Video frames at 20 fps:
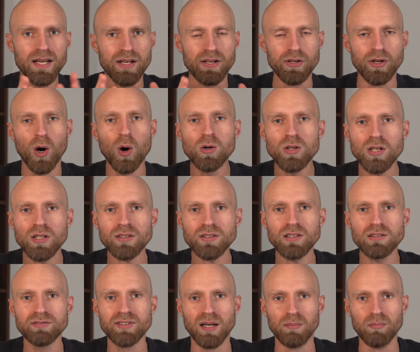No Not
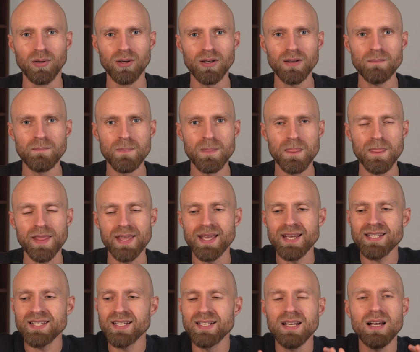November
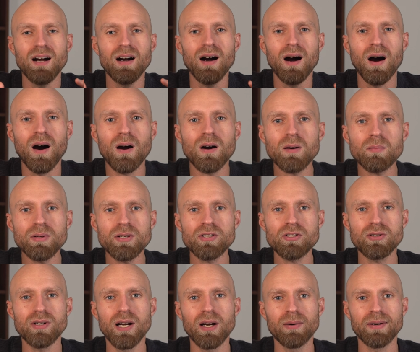is an
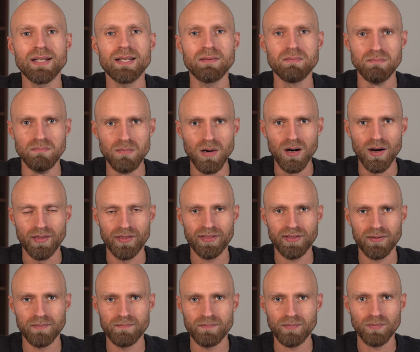arbitrary month.
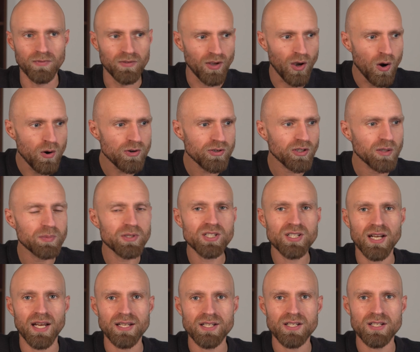Don't
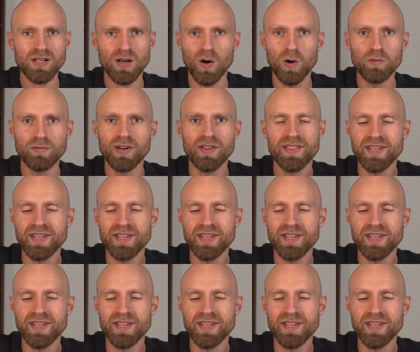obsess over